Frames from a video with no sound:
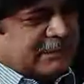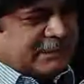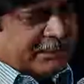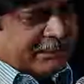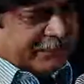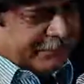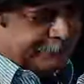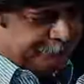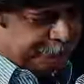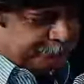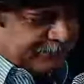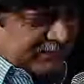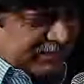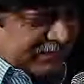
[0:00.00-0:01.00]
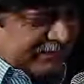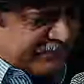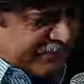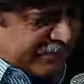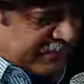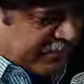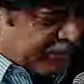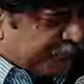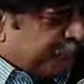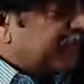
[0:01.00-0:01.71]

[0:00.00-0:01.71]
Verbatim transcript: And uh, it's a great